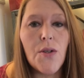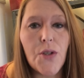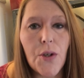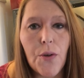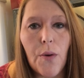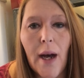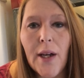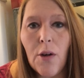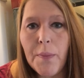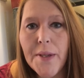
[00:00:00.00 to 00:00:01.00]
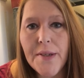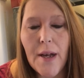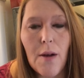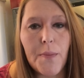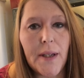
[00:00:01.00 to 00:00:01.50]
So I hope this
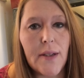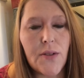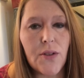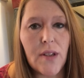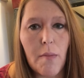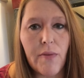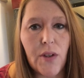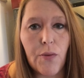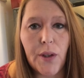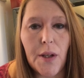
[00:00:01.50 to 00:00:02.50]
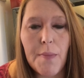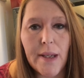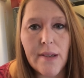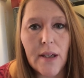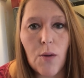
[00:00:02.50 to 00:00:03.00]
helped answer some of your really
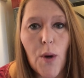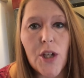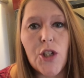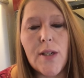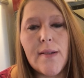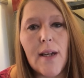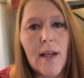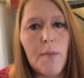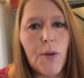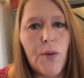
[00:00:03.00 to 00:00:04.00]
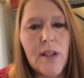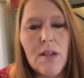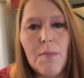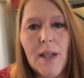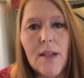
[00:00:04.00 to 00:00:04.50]
basic questions. I am going
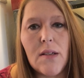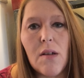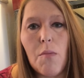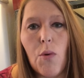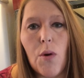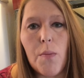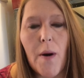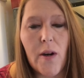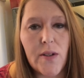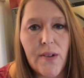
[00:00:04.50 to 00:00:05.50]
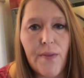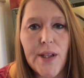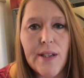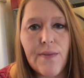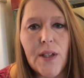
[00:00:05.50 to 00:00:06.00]
to make some more parts of
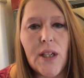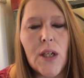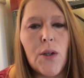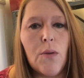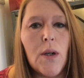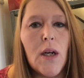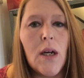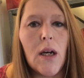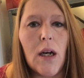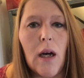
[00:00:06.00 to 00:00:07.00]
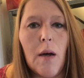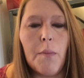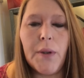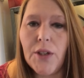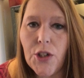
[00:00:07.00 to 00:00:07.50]
this video.
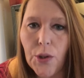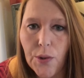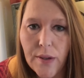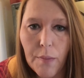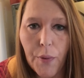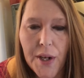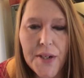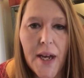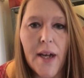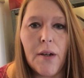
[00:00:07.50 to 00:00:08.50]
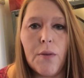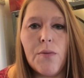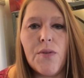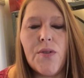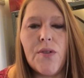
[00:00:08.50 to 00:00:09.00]
I'm going to show you some
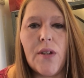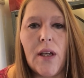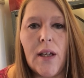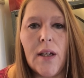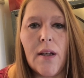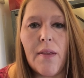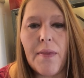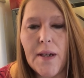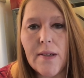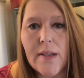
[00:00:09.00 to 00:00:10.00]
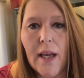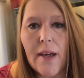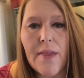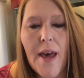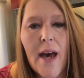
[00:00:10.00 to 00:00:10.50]
breakdowns and things
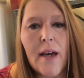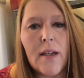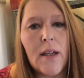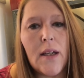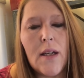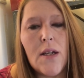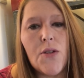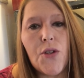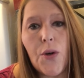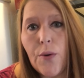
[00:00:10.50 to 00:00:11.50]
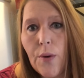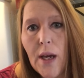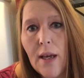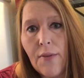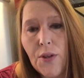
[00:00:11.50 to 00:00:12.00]
like that. So
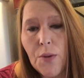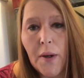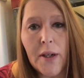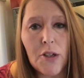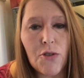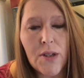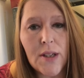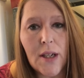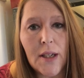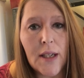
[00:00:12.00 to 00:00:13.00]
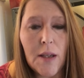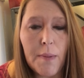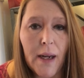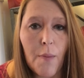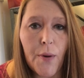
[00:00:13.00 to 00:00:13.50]
if you are interested in
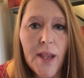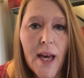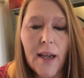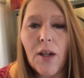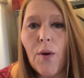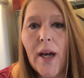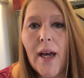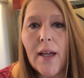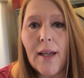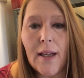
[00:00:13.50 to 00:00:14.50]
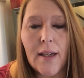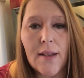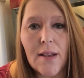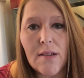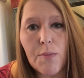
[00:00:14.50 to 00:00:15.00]
keeping up with that, go ahead and
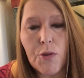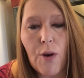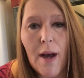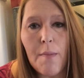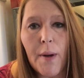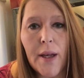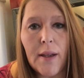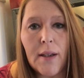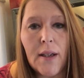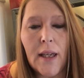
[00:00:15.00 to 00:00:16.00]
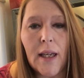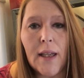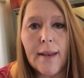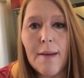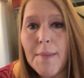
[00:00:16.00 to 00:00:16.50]
hit the subscribe button
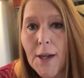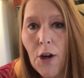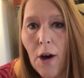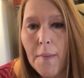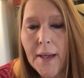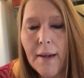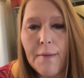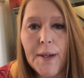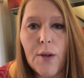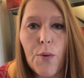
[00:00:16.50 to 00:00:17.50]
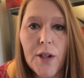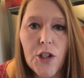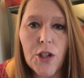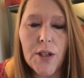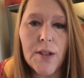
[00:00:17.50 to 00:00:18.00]
and leave me a comment of any
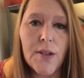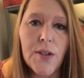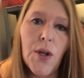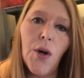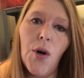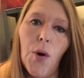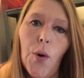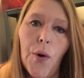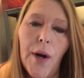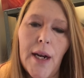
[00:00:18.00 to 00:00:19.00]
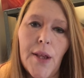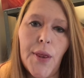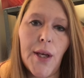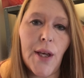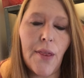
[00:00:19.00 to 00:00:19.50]
questions or
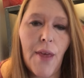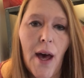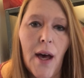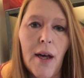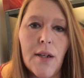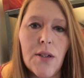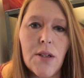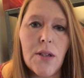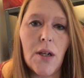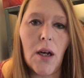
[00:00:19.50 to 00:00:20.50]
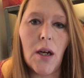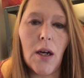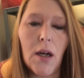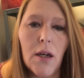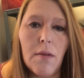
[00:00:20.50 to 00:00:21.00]
anything that
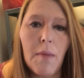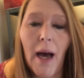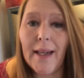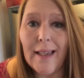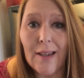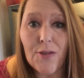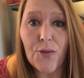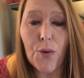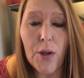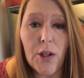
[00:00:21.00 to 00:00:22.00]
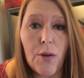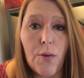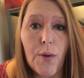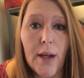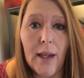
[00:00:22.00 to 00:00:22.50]
I can answer for
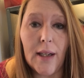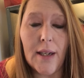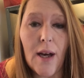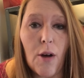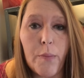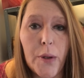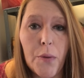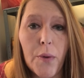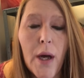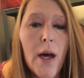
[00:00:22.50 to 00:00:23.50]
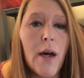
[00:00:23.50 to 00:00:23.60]
you and I can help you.